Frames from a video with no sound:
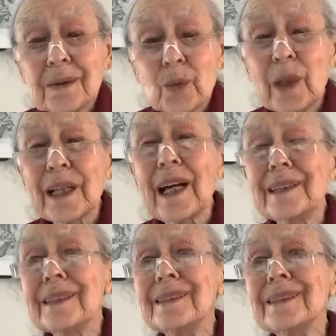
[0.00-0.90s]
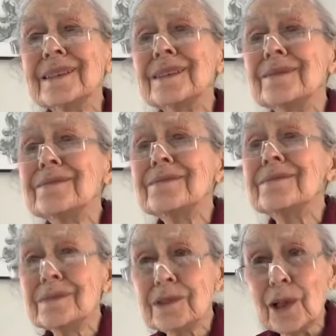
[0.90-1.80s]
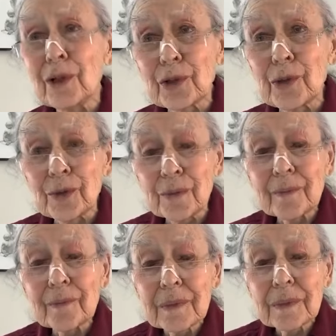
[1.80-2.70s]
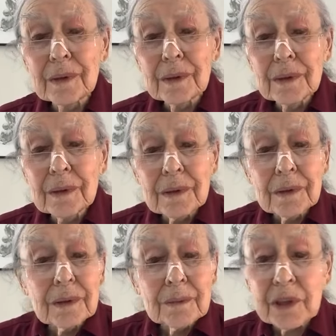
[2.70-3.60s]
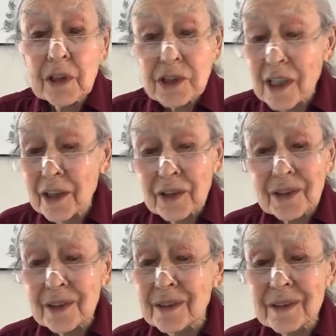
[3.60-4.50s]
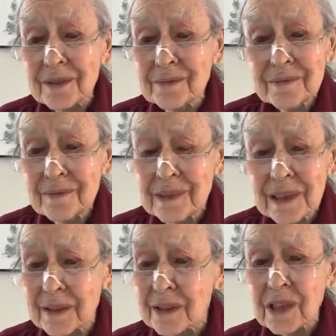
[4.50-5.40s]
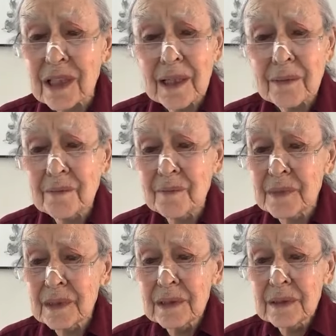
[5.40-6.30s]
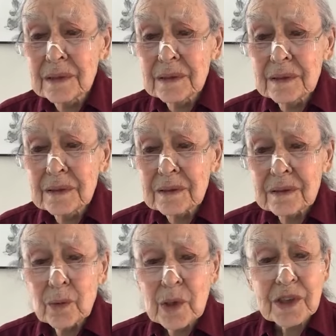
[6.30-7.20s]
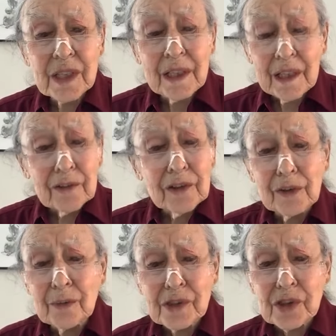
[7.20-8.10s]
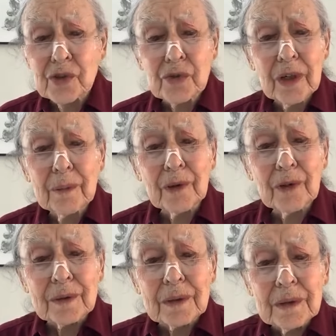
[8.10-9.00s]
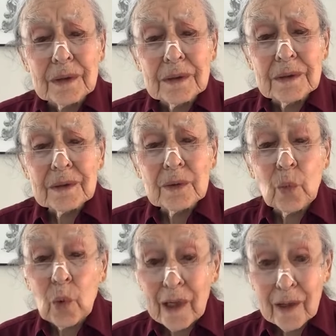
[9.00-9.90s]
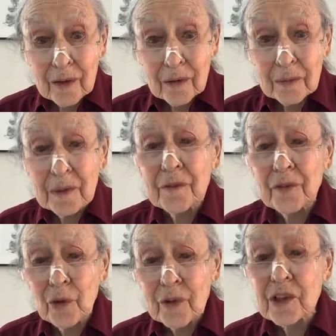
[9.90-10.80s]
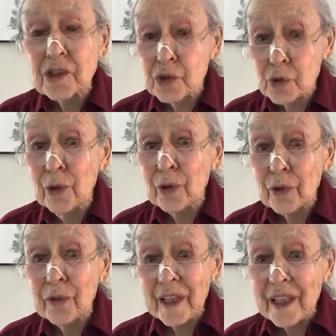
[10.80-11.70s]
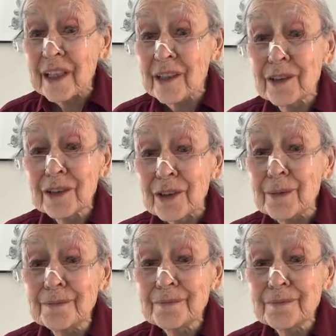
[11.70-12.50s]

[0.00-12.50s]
what I didn't tell you, because I couldn't at the time, was that Evelyn was in trouble well before the stroke that killed her.